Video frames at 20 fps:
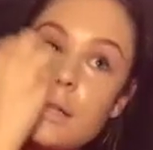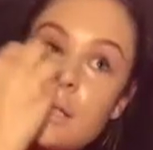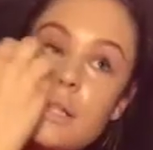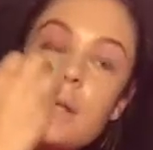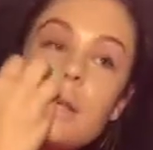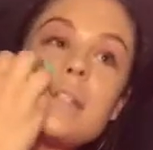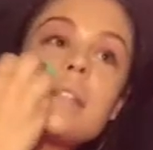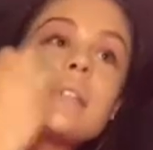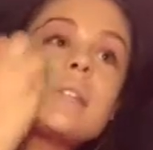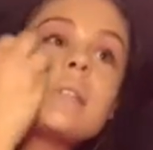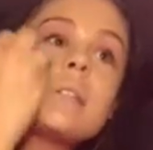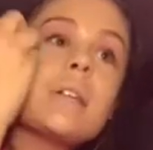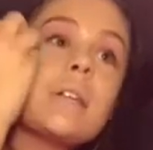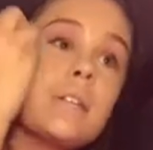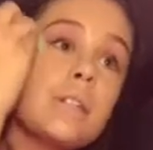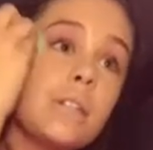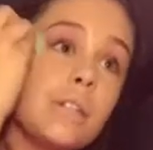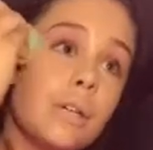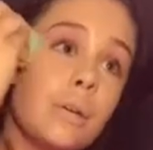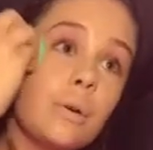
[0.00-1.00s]
this is a
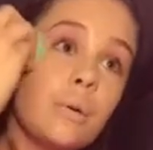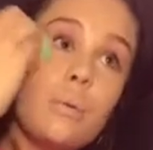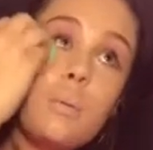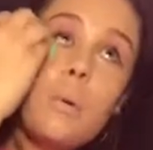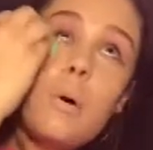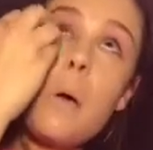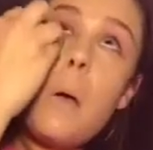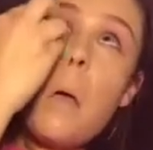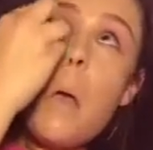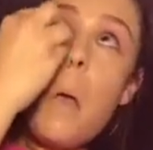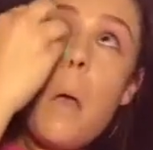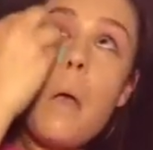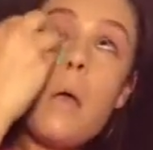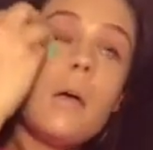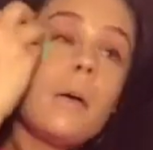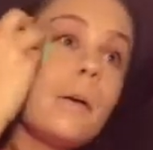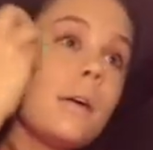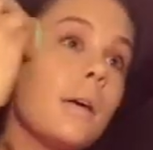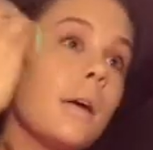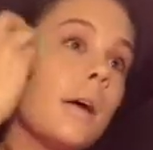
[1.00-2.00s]
dew,
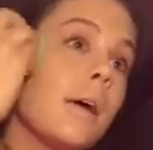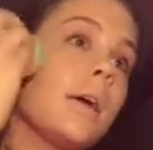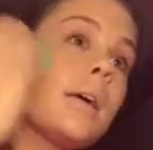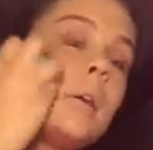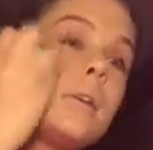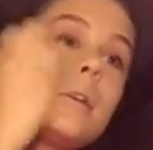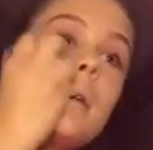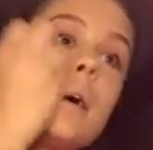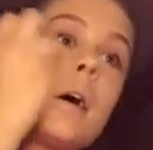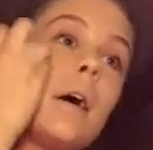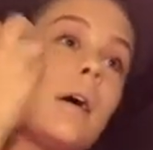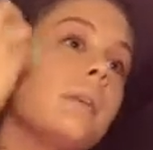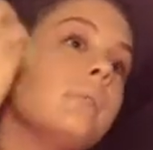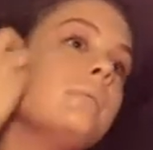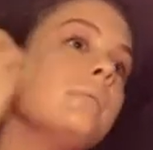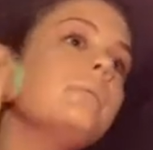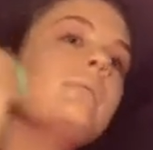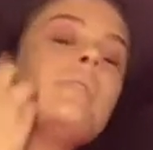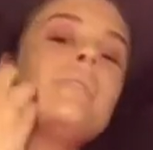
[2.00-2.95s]
and I